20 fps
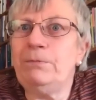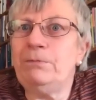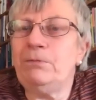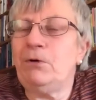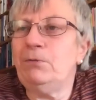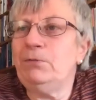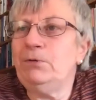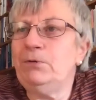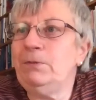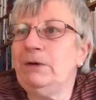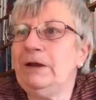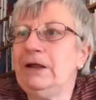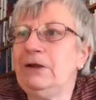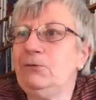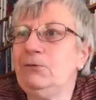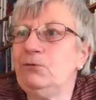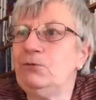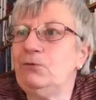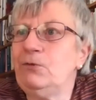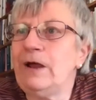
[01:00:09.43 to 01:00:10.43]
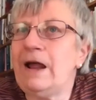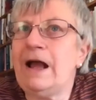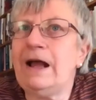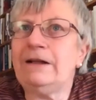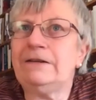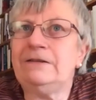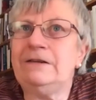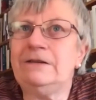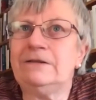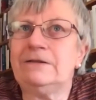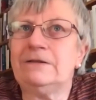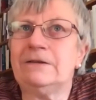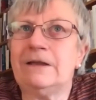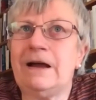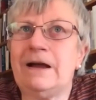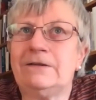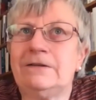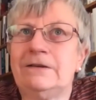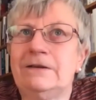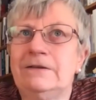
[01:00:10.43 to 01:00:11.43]
probably reacted to
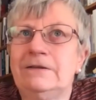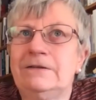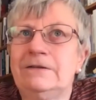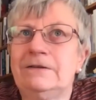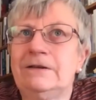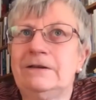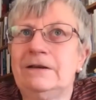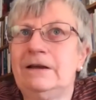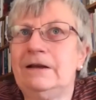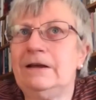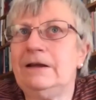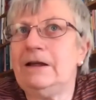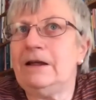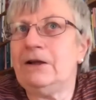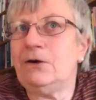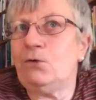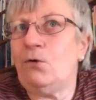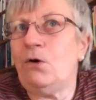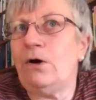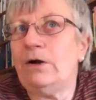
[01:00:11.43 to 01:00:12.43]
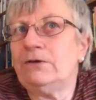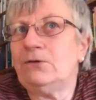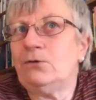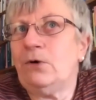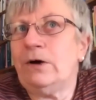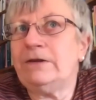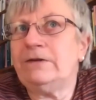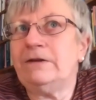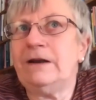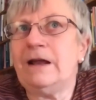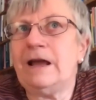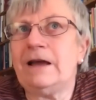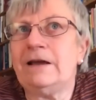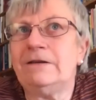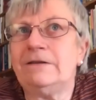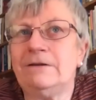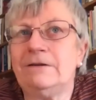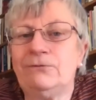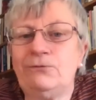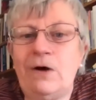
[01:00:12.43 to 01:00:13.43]
that as in quite a
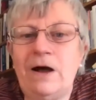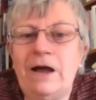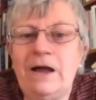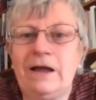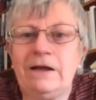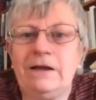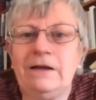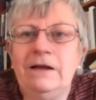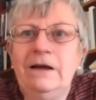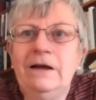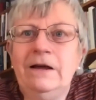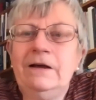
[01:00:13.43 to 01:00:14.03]
negative way.